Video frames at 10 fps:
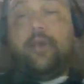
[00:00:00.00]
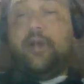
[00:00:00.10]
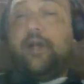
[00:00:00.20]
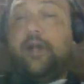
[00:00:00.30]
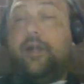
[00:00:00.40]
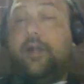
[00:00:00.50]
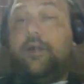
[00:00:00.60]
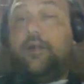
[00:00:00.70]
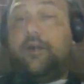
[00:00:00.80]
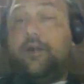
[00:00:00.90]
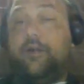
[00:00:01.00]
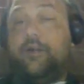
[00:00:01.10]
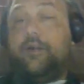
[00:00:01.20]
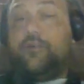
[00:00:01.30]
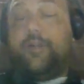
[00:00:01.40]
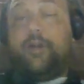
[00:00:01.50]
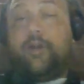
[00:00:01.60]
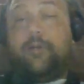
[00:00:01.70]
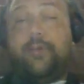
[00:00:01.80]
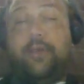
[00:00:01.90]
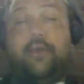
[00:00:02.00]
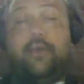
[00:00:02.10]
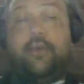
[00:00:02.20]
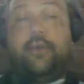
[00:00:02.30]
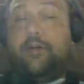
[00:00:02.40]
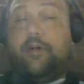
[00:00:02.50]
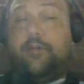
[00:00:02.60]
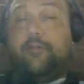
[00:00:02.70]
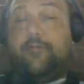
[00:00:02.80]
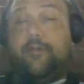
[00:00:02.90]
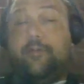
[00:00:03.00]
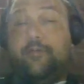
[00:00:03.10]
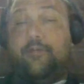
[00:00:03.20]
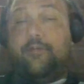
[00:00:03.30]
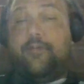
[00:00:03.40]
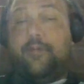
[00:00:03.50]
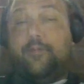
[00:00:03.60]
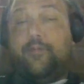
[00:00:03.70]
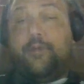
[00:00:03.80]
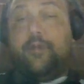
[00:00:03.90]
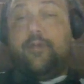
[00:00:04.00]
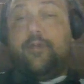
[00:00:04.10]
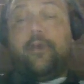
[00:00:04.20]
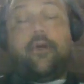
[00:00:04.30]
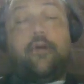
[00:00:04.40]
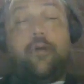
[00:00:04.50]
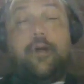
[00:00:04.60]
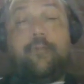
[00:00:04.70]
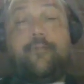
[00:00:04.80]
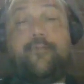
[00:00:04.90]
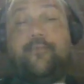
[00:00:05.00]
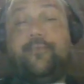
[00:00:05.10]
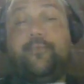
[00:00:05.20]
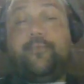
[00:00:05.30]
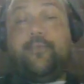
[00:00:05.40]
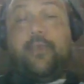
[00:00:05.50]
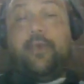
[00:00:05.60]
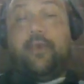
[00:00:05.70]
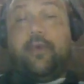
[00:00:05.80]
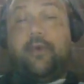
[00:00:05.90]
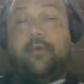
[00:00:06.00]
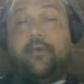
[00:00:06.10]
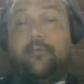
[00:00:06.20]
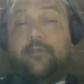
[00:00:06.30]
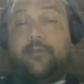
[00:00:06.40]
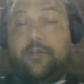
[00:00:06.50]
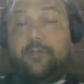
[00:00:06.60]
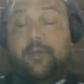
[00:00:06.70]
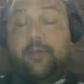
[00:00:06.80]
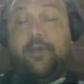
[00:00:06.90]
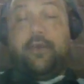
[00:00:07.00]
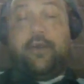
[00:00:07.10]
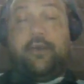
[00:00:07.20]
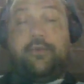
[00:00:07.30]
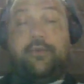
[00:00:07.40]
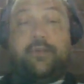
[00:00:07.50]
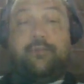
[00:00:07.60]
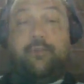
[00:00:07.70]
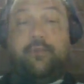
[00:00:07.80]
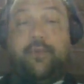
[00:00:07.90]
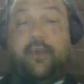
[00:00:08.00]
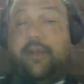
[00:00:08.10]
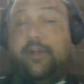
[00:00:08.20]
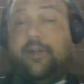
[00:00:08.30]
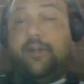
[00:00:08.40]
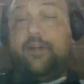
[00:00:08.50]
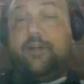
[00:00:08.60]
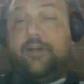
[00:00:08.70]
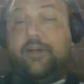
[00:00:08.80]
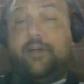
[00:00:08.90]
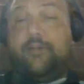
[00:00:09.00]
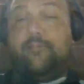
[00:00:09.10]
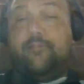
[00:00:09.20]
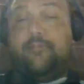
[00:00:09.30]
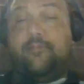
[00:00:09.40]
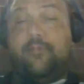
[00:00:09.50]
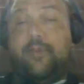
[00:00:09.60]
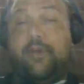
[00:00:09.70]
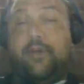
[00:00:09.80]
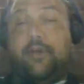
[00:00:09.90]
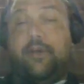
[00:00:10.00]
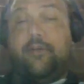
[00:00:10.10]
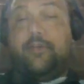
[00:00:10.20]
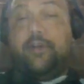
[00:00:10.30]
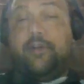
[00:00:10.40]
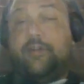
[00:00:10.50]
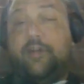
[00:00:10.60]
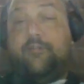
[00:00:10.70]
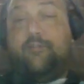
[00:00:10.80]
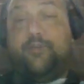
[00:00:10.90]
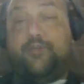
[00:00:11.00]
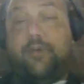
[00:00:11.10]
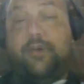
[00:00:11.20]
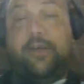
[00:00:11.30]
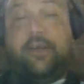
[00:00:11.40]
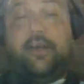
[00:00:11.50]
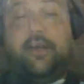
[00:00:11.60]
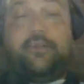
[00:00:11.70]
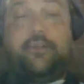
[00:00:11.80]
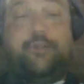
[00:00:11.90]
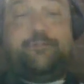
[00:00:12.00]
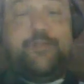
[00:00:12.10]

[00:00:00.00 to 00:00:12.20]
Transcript: I enjoy their company. Although for the most part they are, uh, despite being unhoused, people that um, entertain a lot of bourgeois ideology,